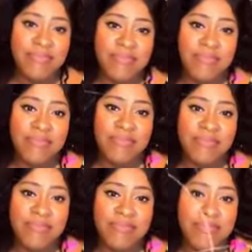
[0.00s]

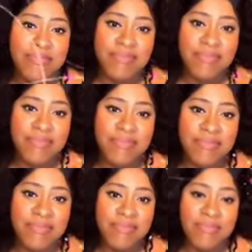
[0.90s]

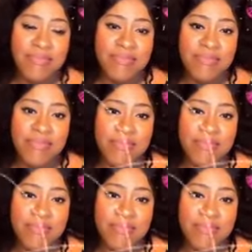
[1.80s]
The person shown says nothing.